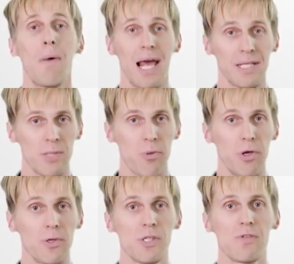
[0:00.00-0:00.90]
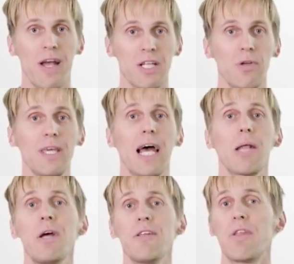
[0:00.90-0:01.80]
Melexis produces factory
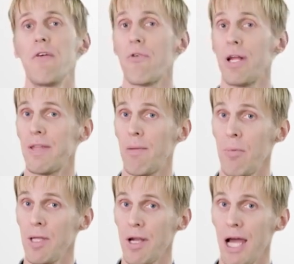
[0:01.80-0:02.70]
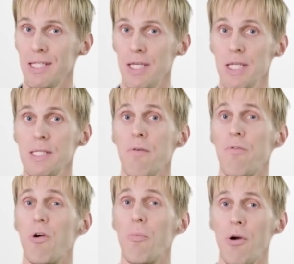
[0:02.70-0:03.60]
calibrated infrared thermometer ICs
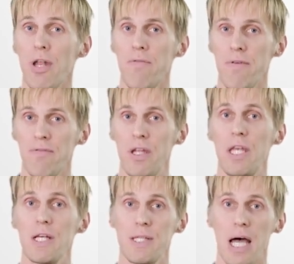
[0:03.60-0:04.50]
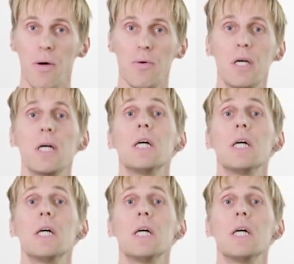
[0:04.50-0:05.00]
for more than 15 years now.